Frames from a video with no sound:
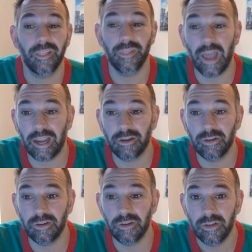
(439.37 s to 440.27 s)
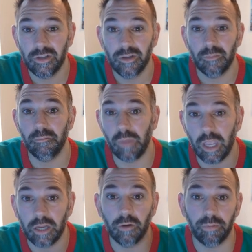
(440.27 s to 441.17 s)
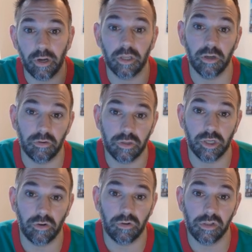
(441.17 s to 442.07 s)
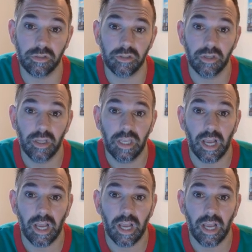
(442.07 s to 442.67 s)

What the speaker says: that could make or break your insurance